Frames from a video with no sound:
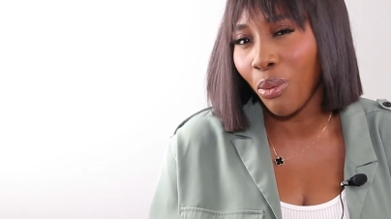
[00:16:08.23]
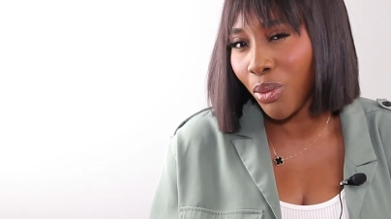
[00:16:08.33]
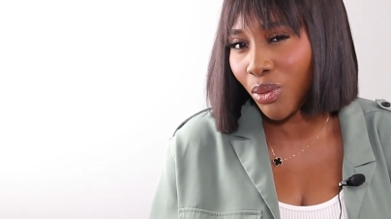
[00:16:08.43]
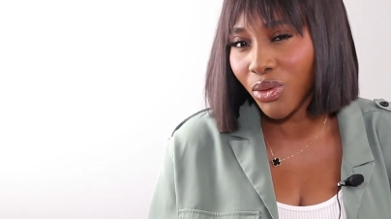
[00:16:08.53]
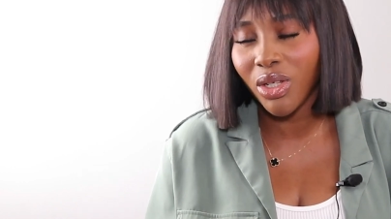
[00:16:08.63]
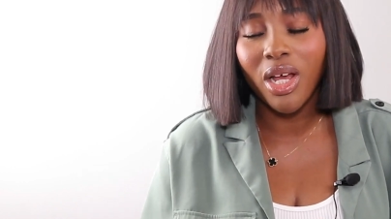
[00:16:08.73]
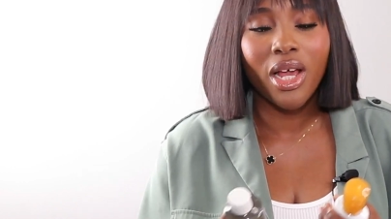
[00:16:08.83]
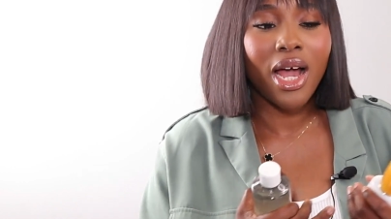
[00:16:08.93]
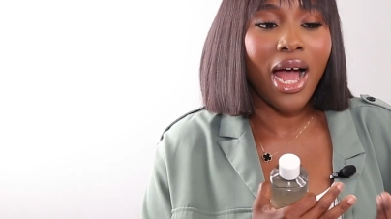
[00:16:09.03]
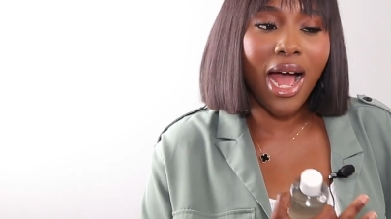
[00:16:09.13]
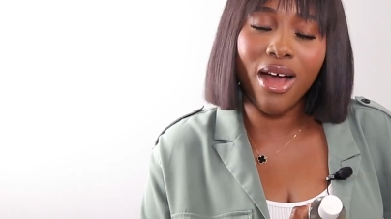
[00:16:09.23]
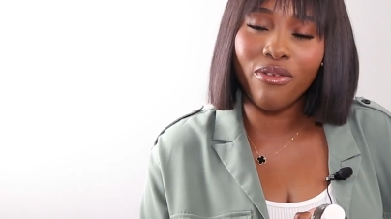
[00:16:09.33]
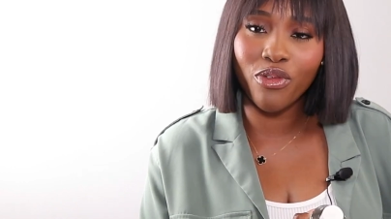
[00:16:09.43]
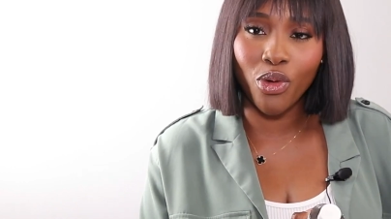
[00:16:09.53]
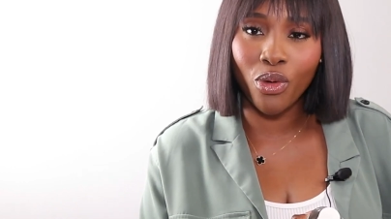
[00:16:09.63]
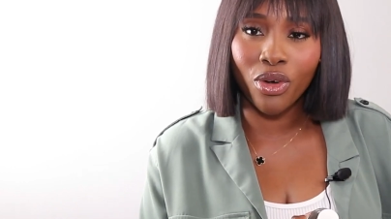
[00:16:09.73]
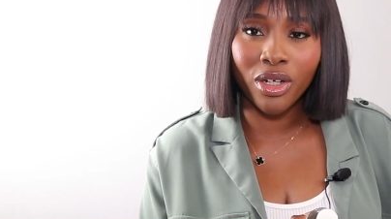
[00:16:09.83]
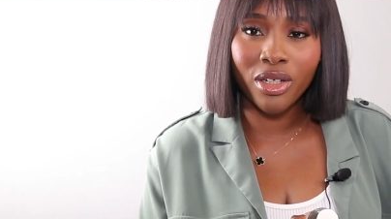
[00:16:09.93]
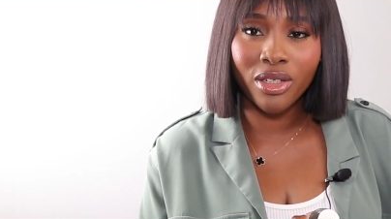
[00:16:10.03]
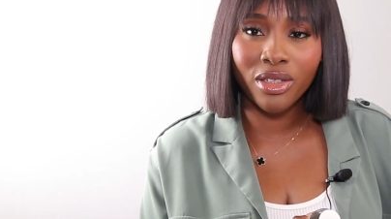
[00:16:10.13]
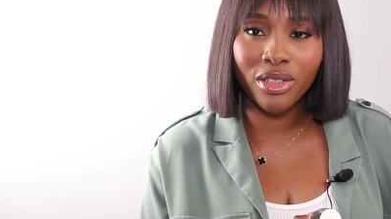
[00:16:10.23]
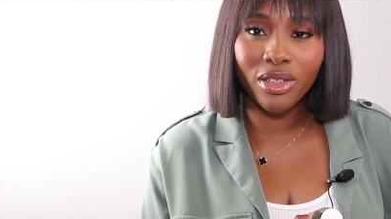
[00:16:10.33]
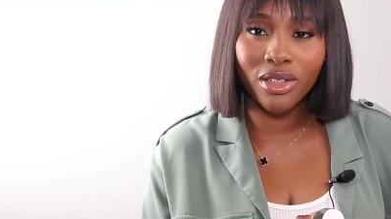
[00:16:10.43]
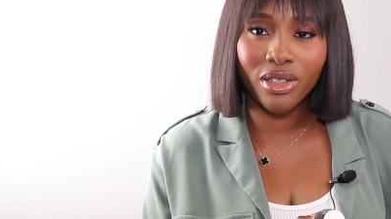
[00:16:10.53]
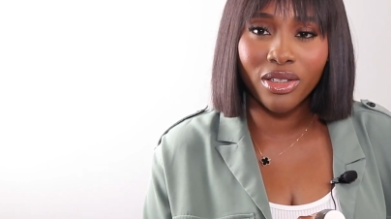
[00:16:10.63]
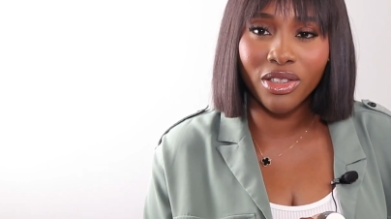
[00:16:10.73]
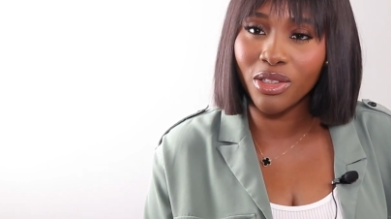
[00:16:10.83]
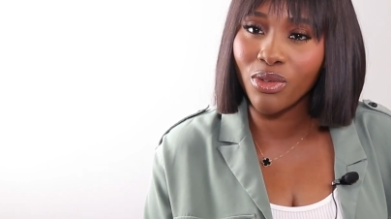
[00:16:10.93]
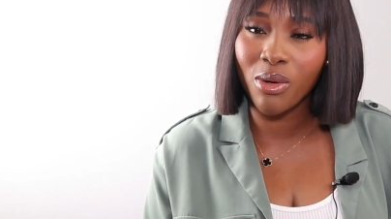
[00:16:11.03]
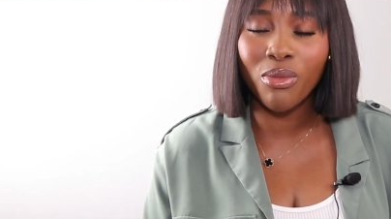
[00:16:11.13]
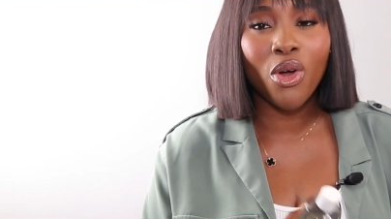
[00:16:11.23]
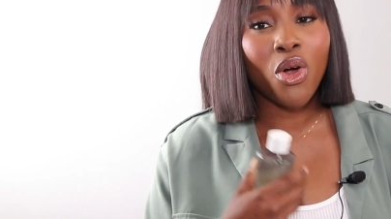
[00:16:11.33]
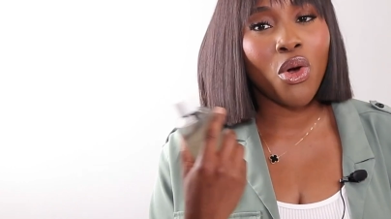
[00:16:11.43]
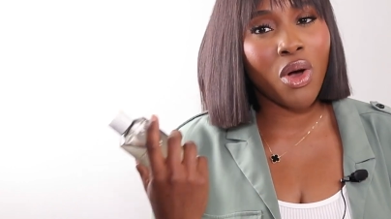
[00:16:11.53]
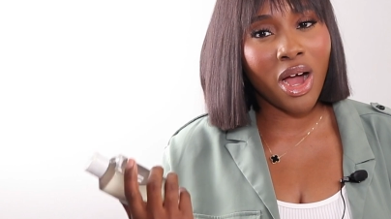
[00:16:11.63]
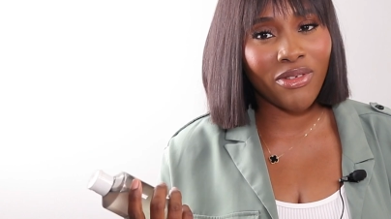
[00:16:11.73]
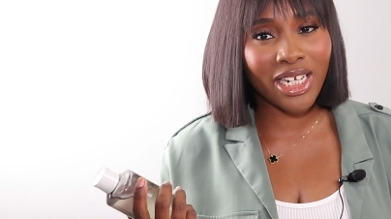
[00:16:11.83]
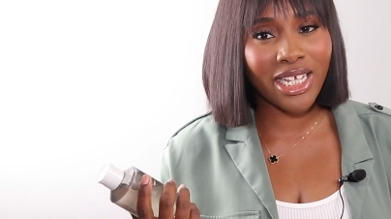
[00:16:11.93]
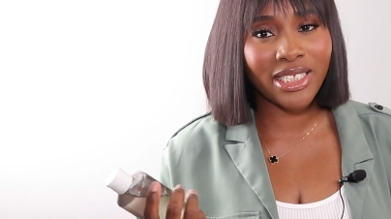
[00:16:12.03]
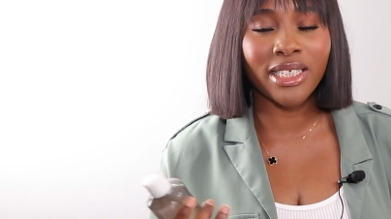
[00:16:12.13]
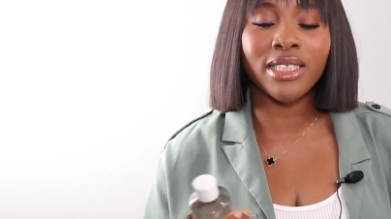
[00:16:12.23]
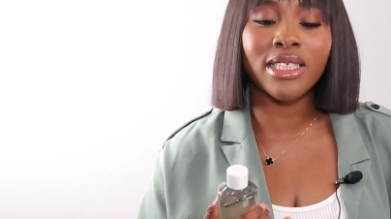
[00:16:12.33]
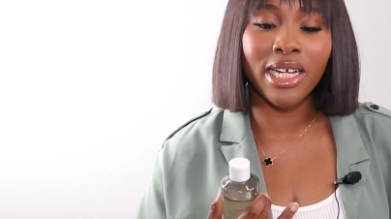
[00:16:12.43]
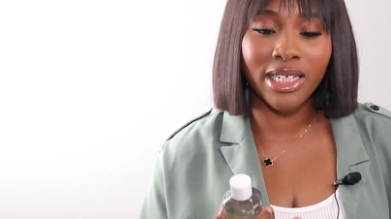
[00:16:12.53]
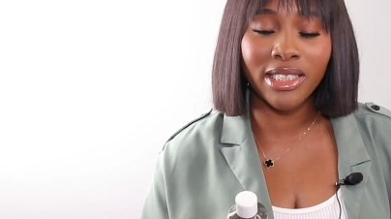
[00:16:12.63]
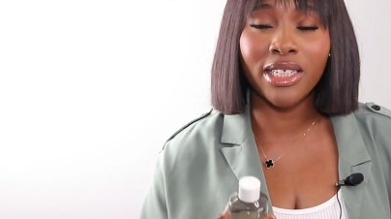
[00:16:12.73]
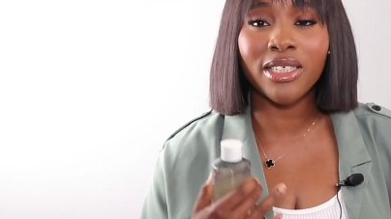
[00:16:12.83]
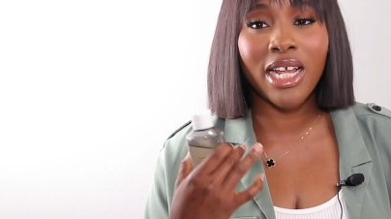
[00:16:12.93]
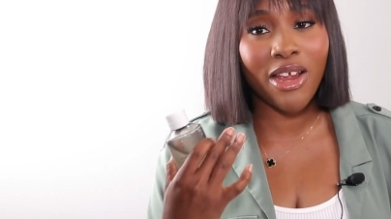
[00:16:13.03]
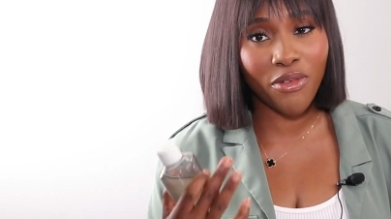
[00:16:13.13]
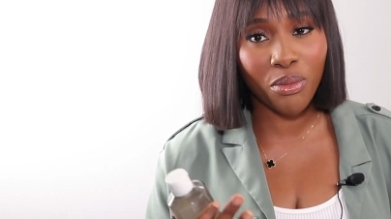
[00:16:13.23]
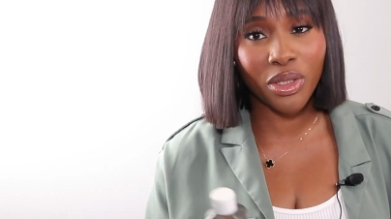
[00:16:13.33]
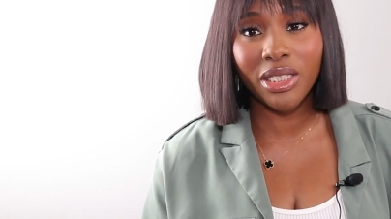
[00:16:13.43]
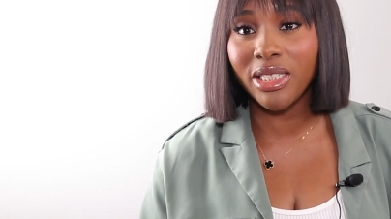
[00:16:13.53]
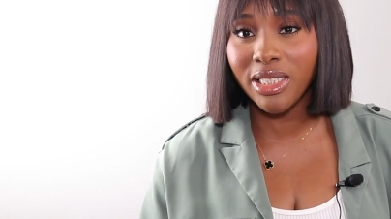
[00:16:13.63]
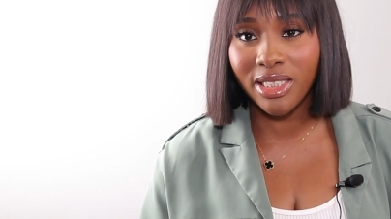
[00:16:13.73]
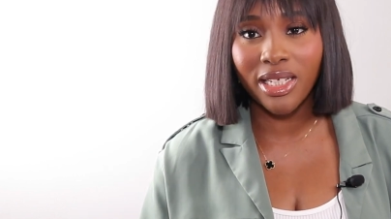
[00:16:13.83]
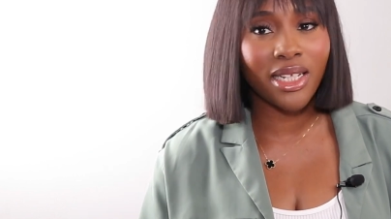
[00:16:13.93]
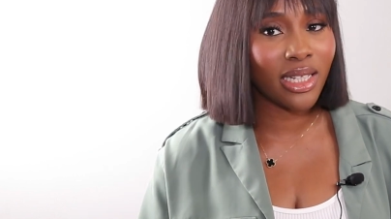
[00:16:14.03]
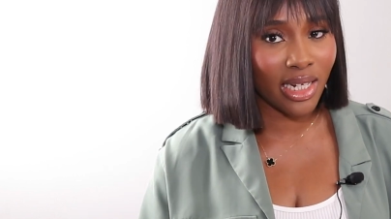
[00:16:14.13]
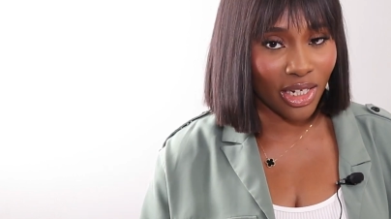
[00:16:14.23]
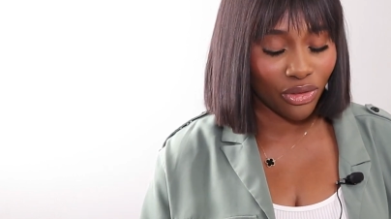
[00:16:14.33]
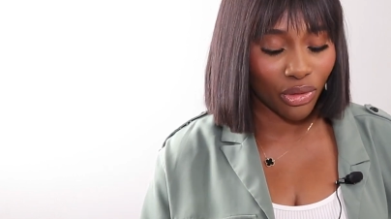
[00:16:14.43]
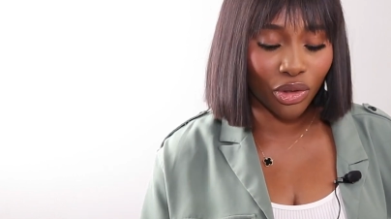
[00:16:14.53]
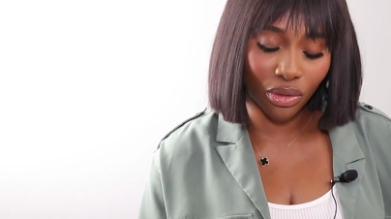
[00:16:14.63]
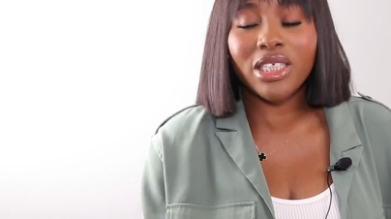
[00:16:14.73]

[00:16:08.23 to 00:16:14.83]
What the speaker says: both. Have your serum or have an essence. Like I said, everybody needs that hydration.